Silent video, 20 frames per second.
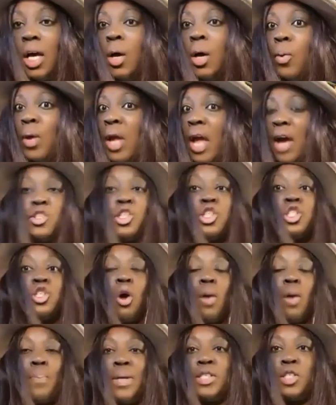We have to show
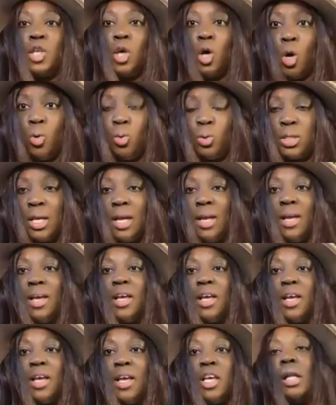up as whole.
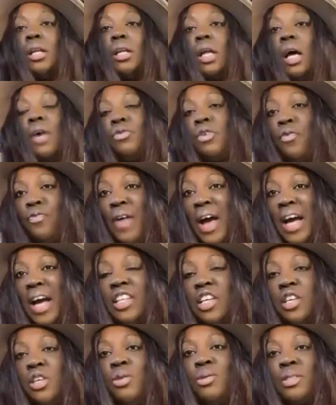So I love the fact
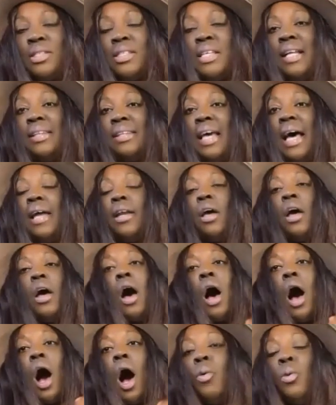that you said that
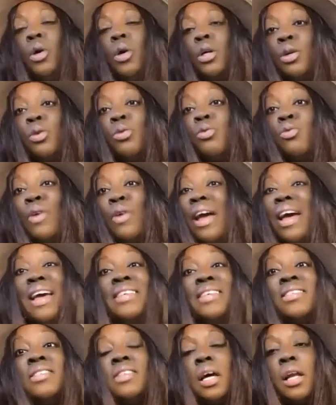our career
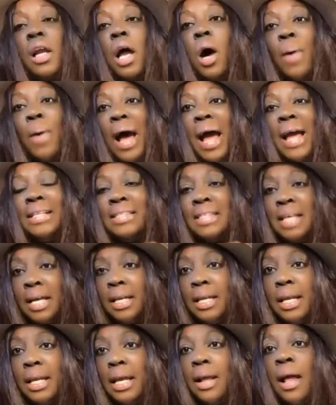is not our
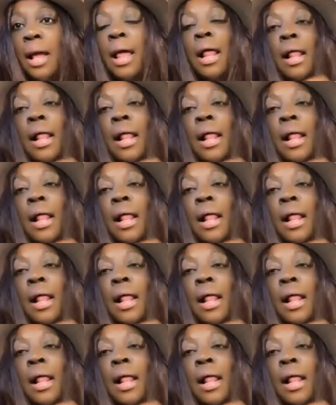identity.